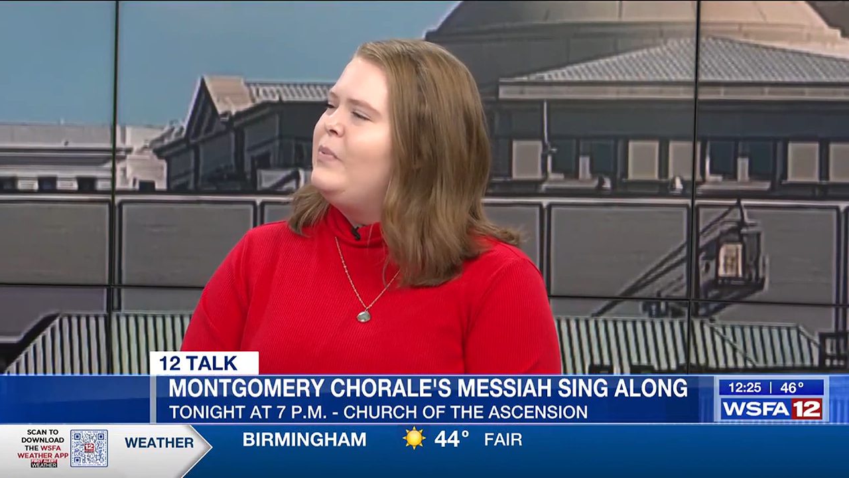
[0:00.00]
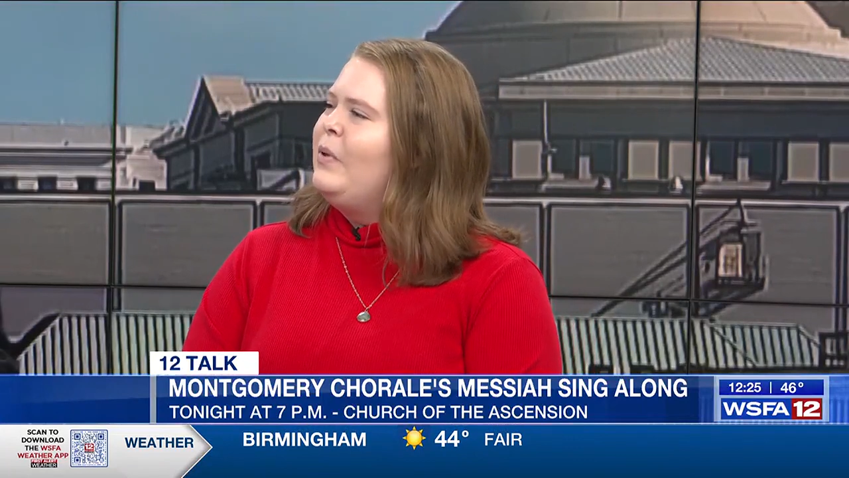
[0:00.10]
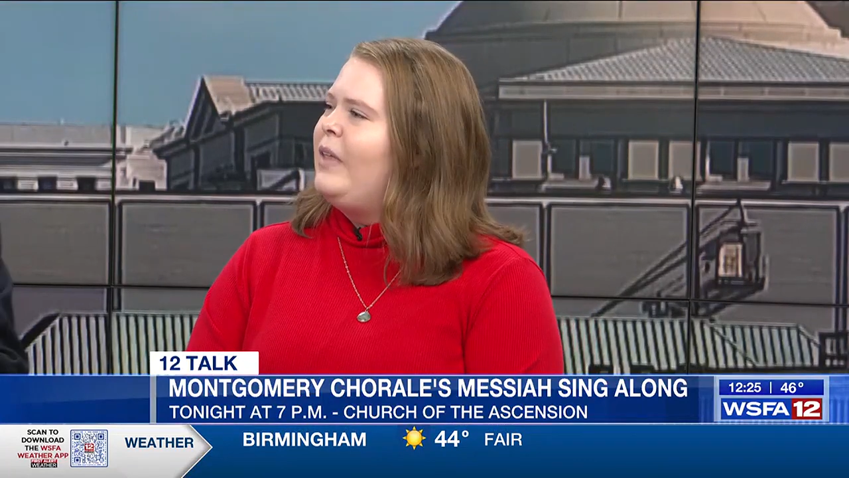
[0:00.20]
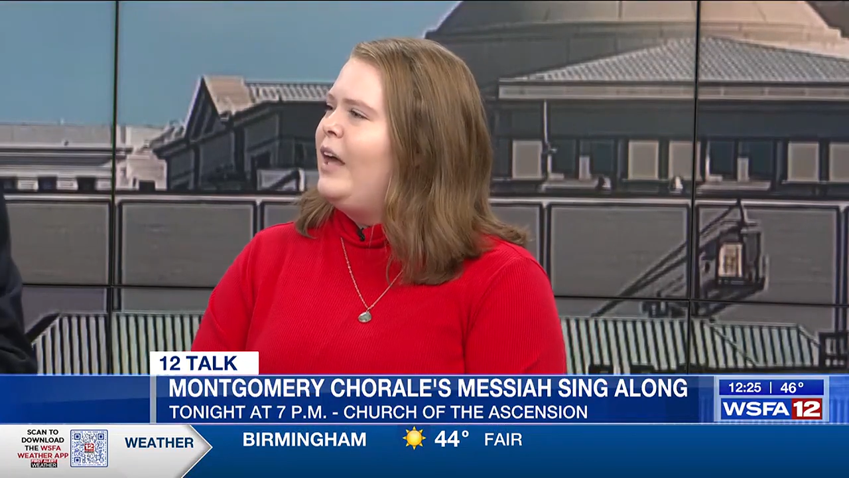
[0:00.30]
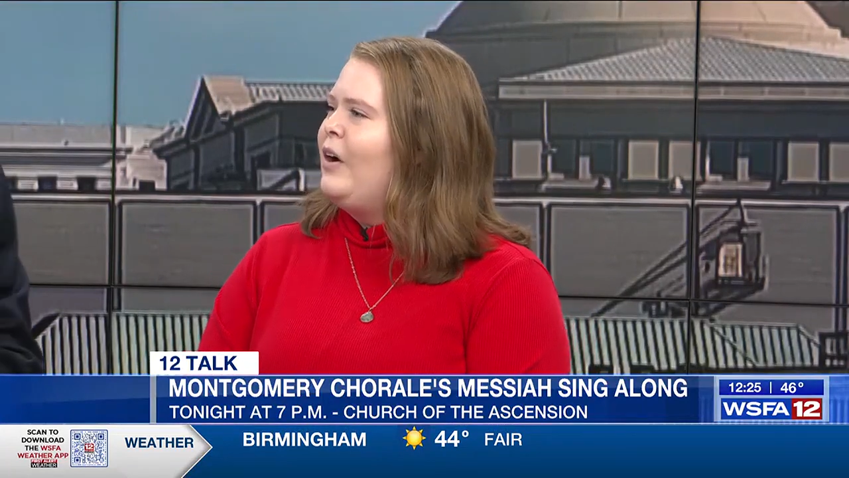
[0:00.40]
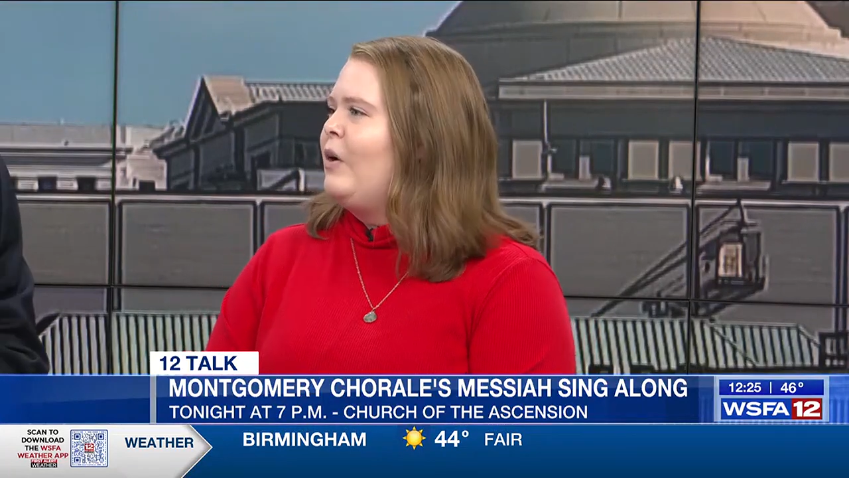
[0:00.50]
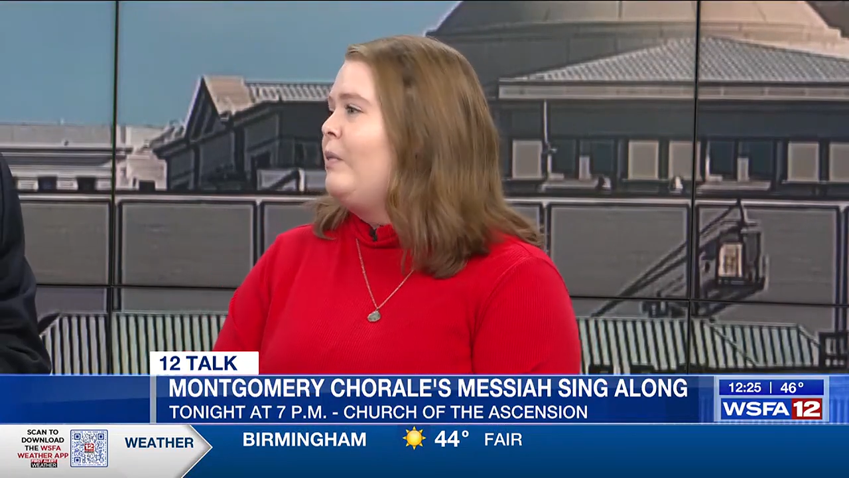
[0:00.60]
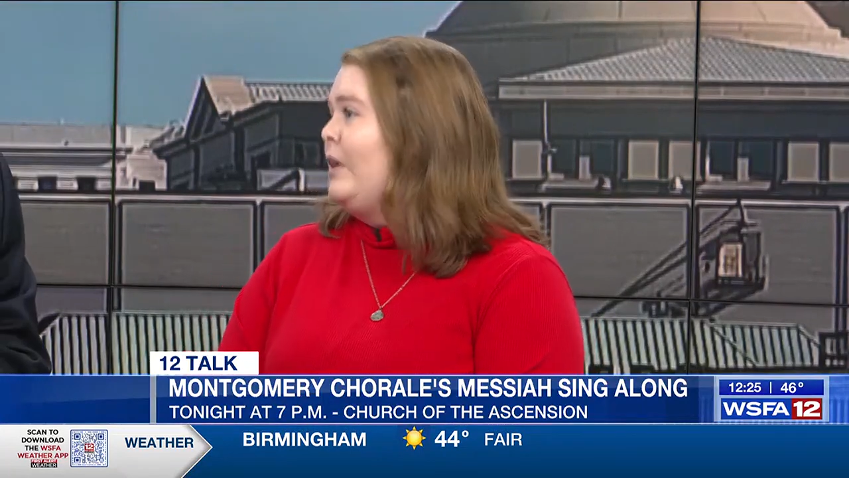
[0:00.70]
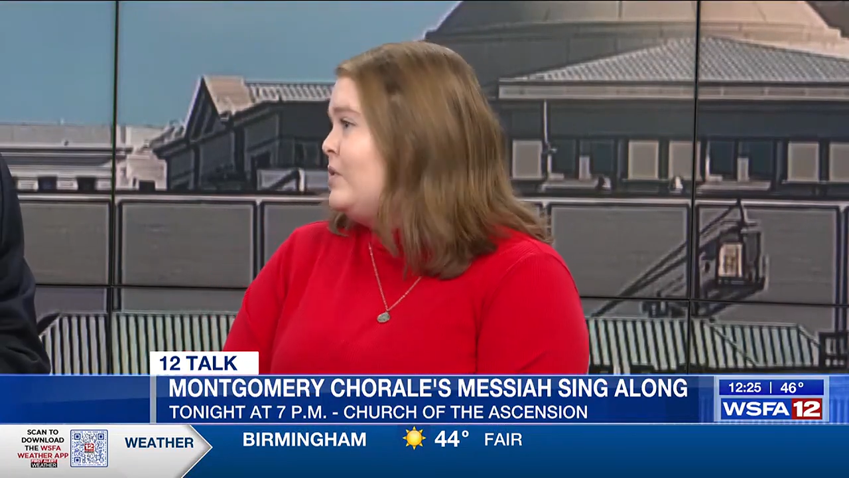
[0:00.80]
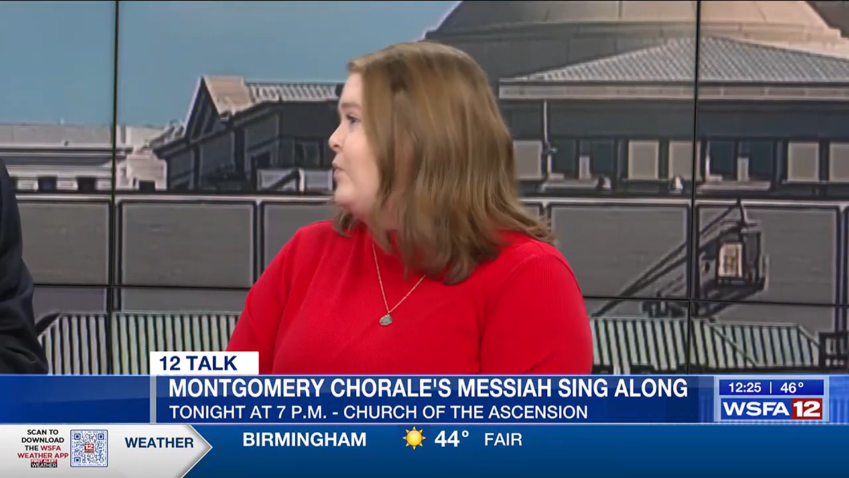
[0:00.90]
people that
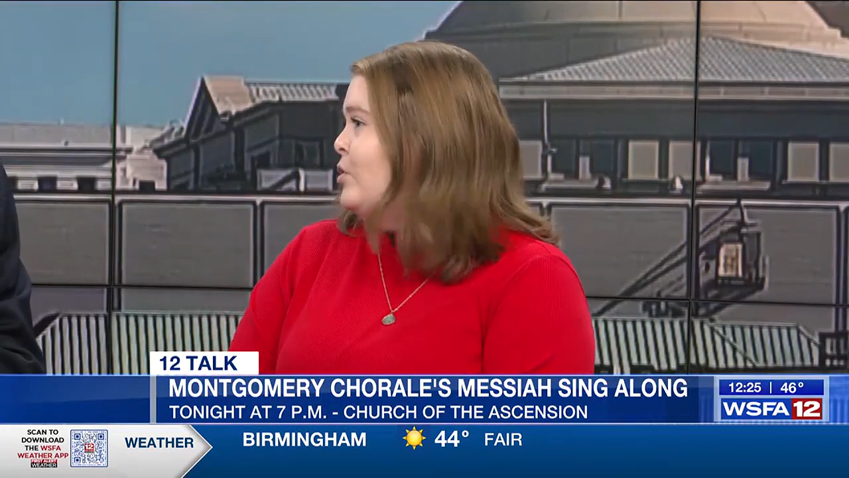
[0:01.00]
are less